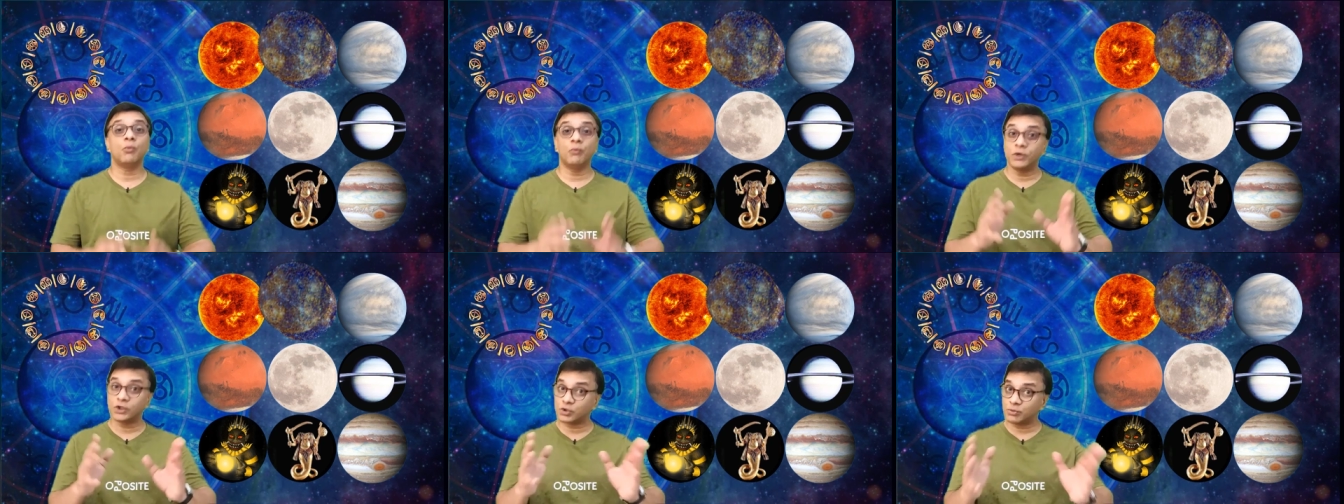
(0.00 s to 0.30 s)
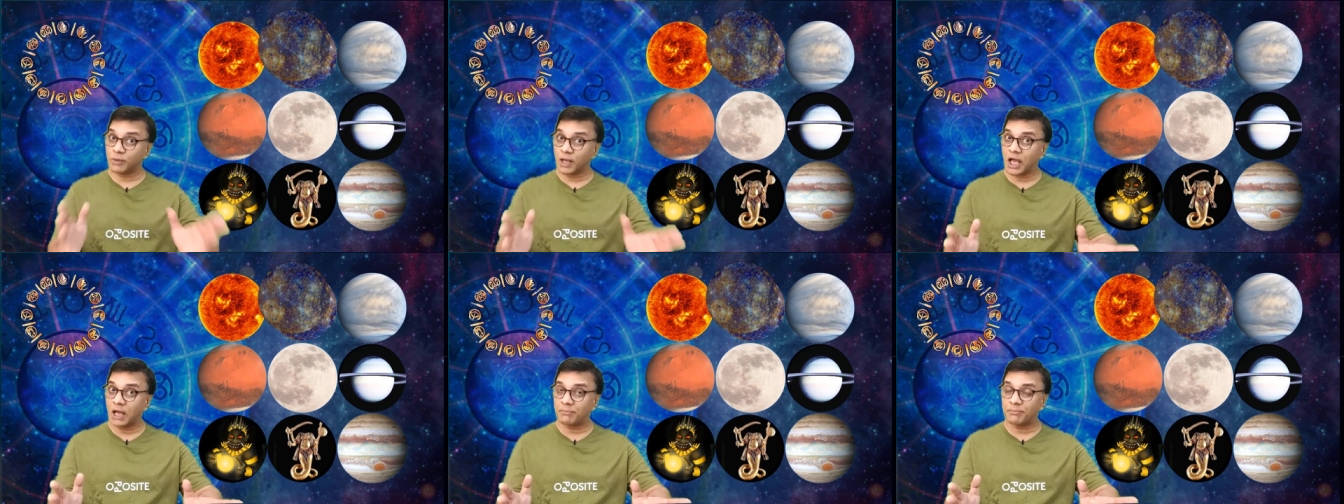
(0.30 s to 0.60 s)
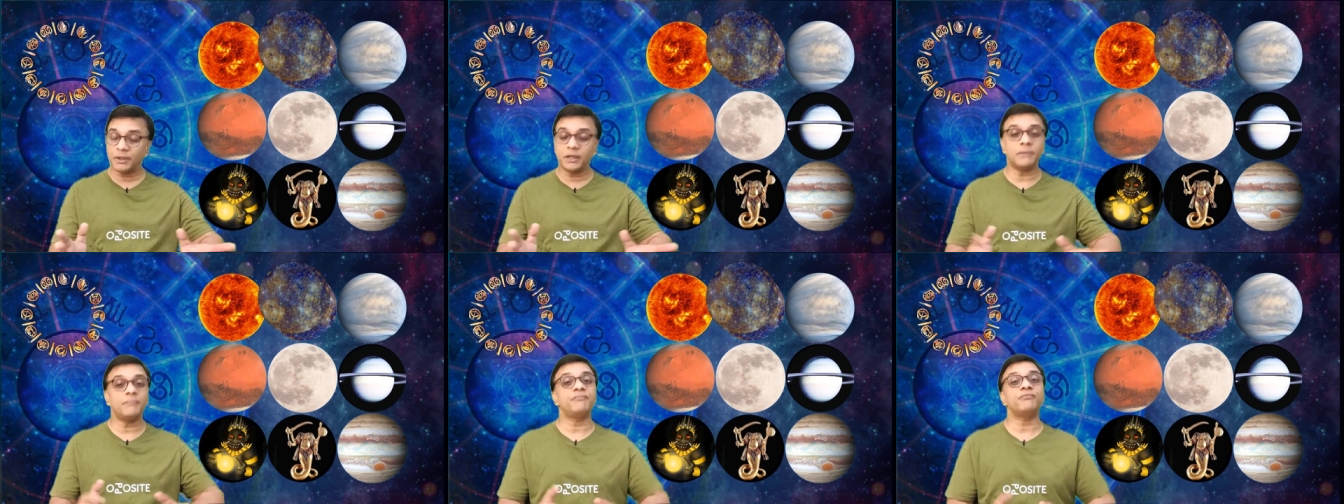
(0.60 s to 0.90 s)
which may
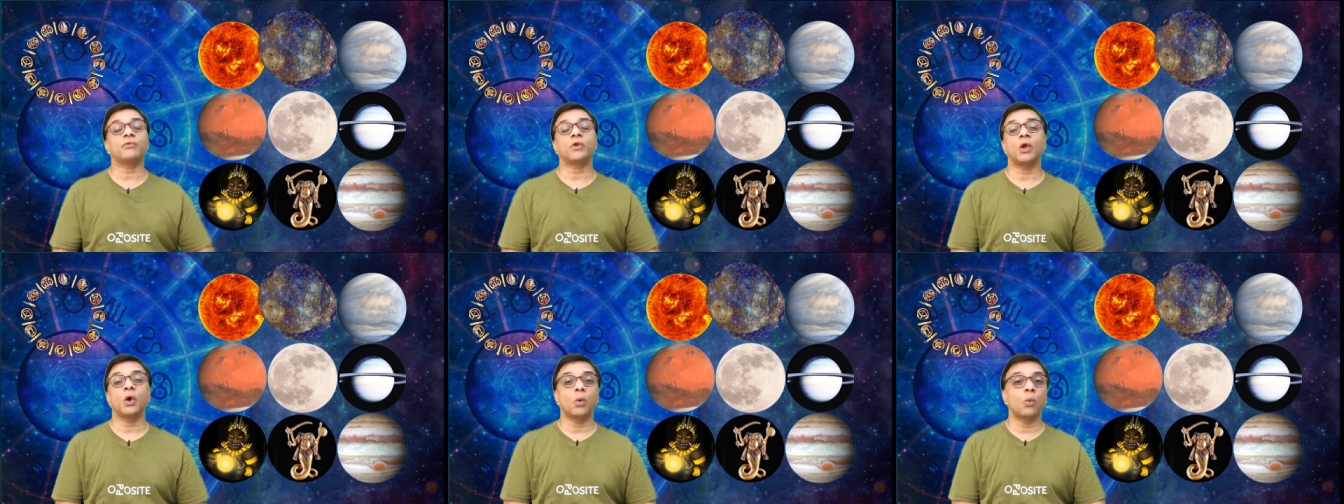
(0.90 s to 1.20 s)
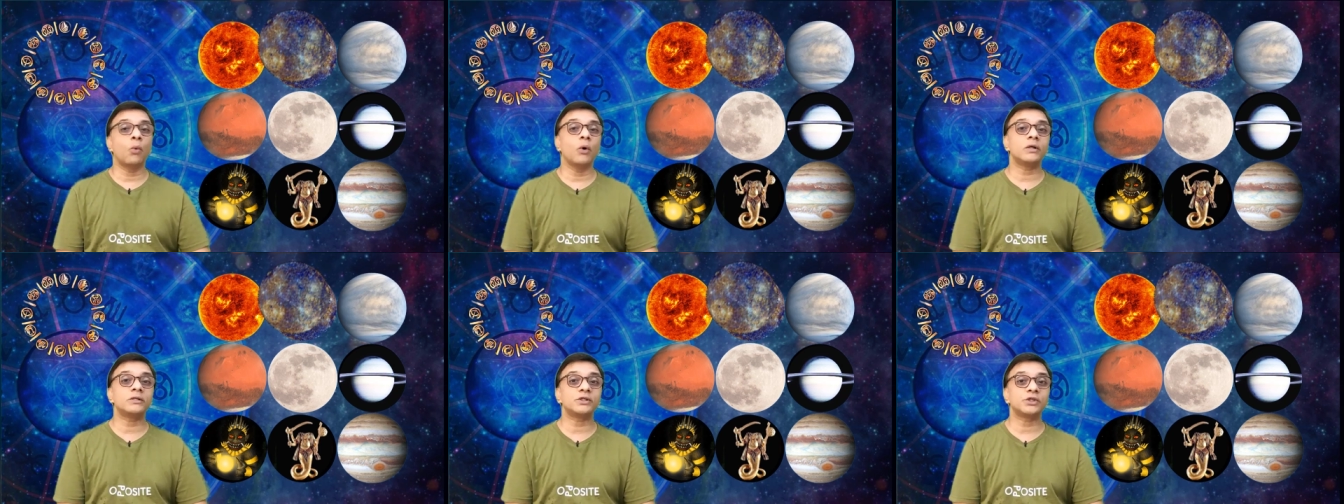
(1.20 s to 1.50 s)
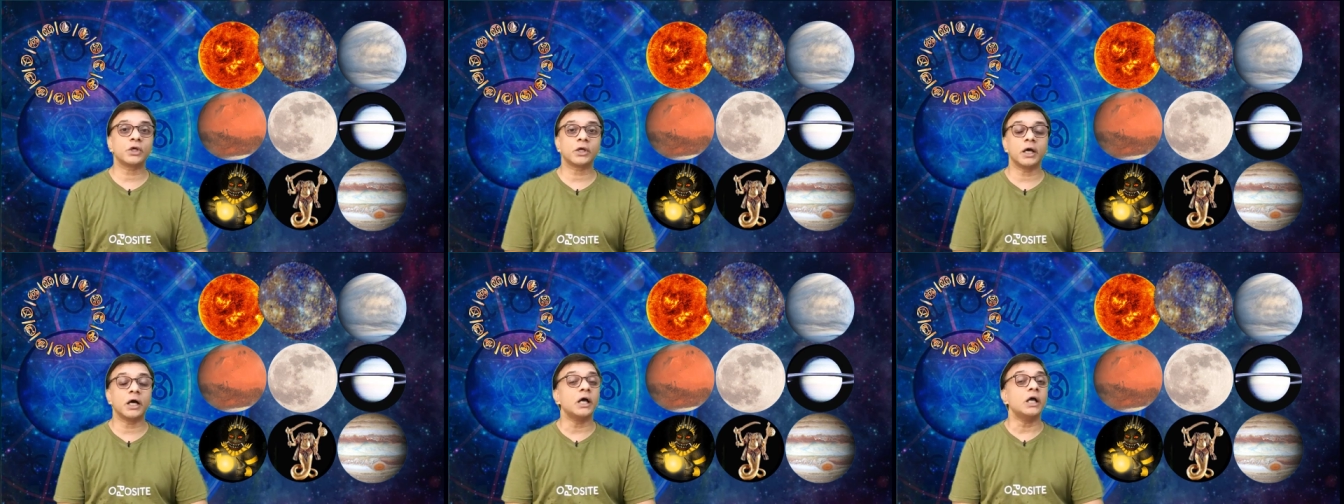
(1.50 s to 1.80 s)
happen
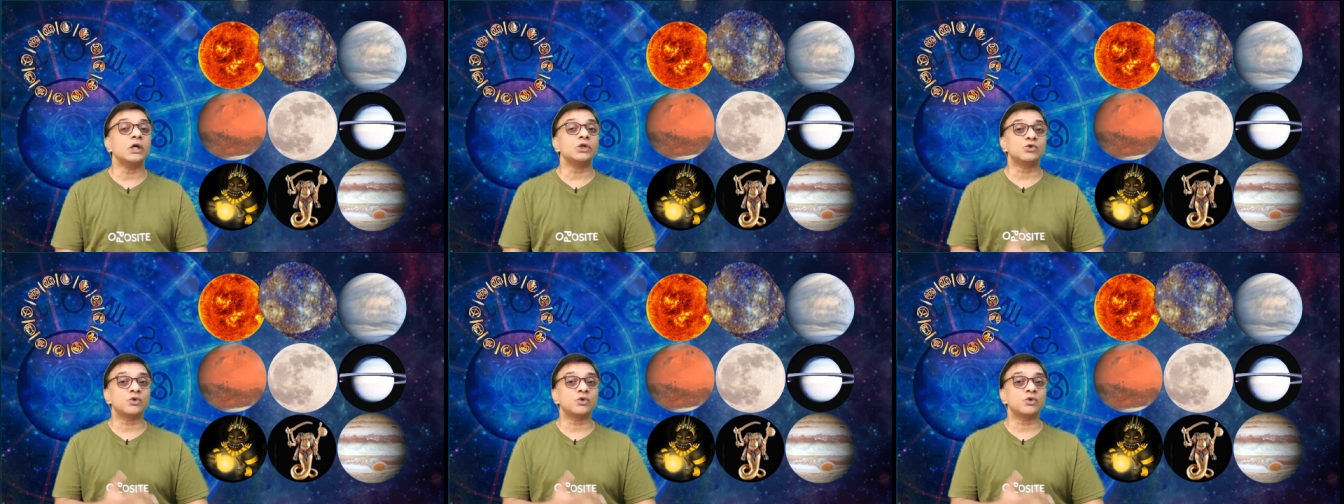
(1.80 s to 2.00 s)
once a year.